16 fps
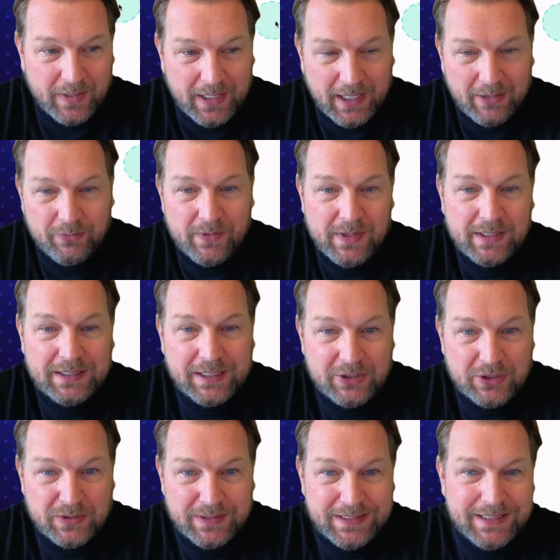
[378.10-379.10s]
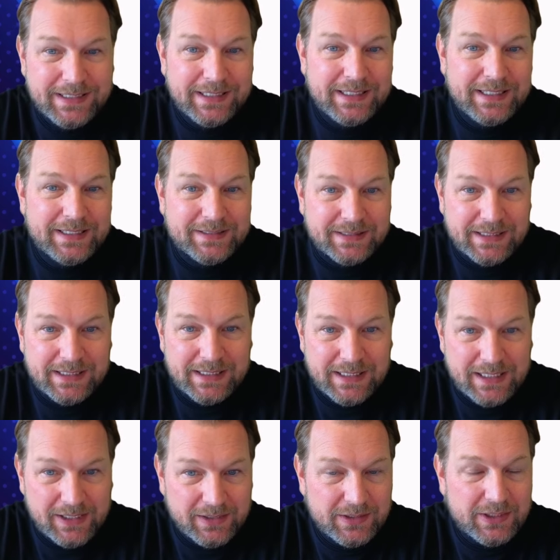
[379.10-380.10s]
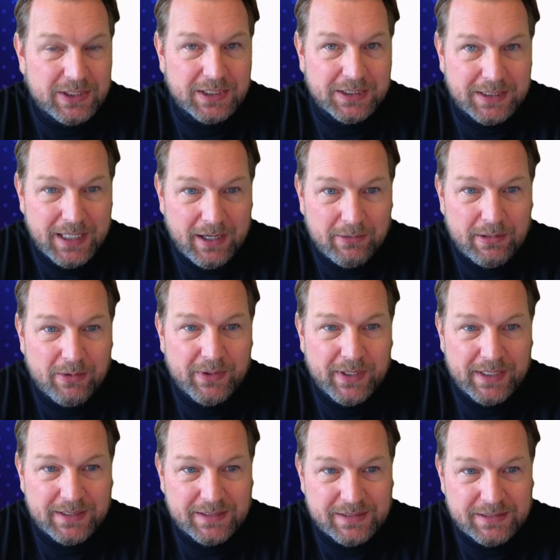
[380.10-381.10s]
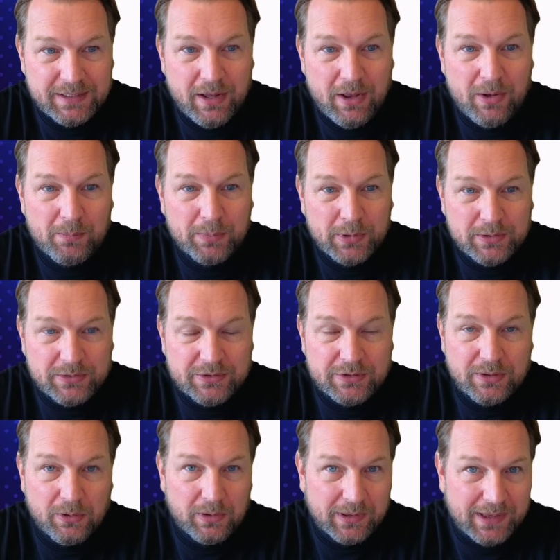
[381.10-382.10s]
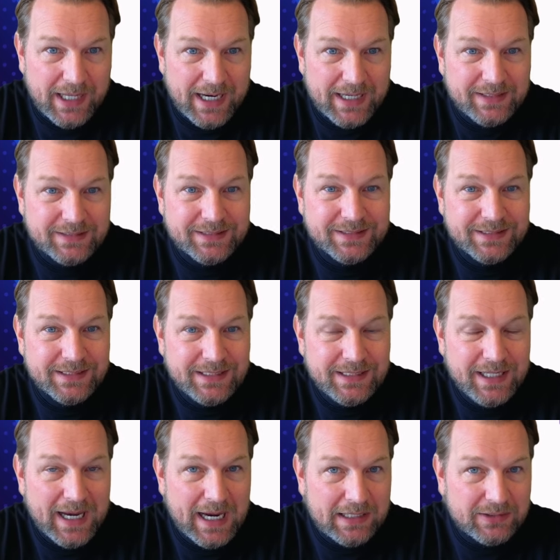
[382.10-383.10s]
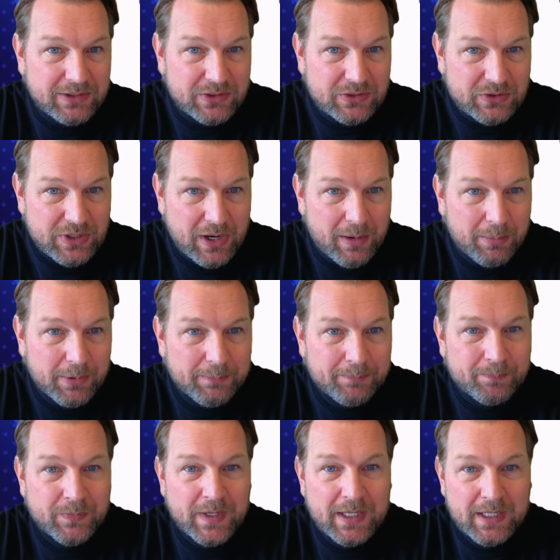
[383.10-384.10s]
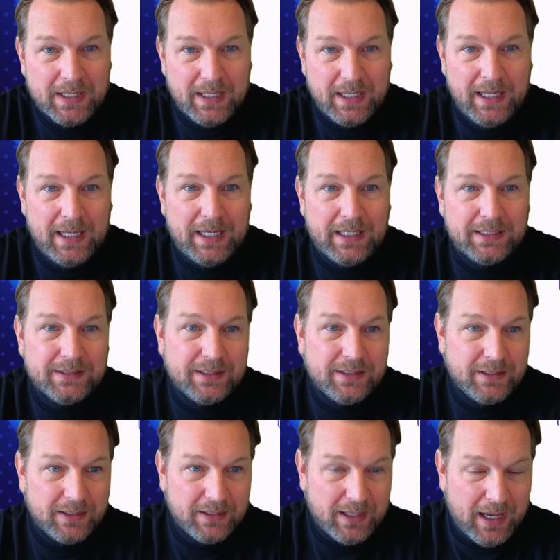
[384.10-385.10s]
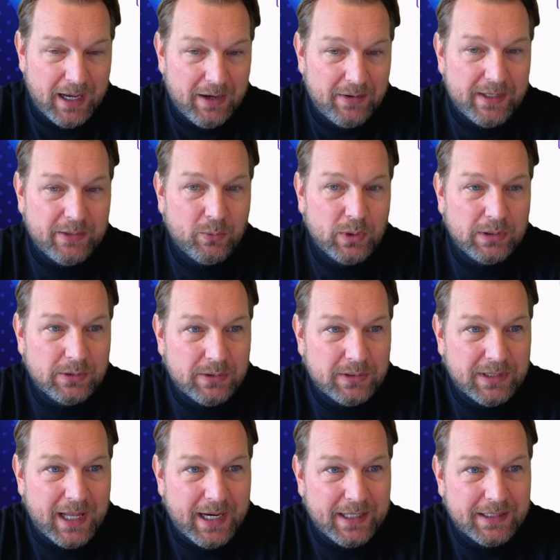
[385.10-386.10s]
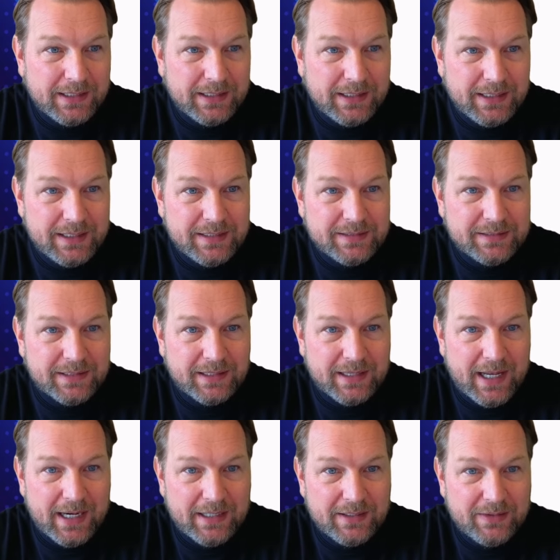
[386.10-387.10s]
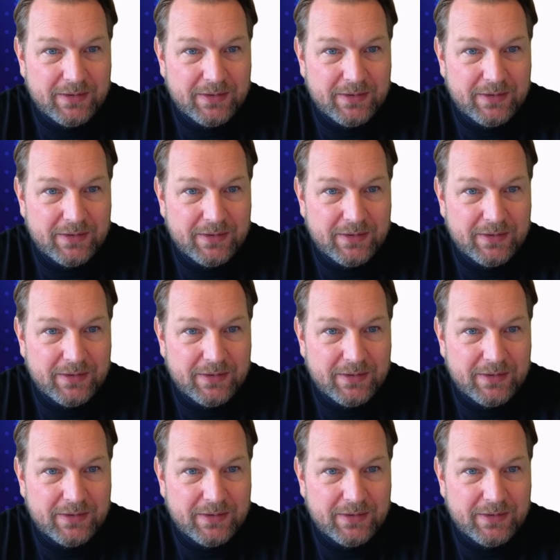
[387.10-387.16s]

Everything that you need is in here that you can download and install, plus your license key at the top. And how that will look like is like